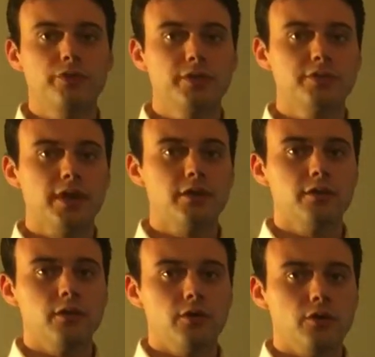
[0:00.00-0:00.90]
think
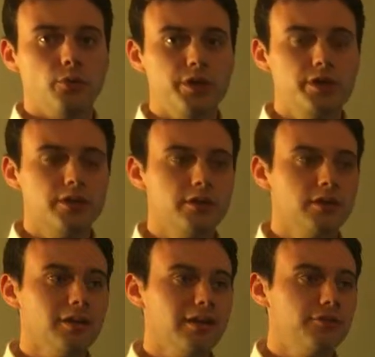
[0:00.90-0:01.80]
that we
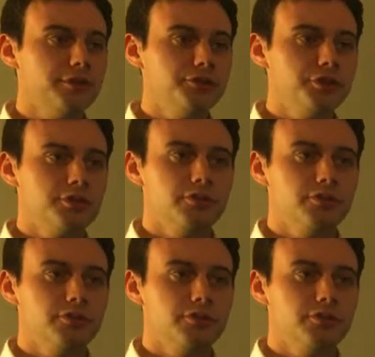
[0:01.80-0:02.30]
can leverage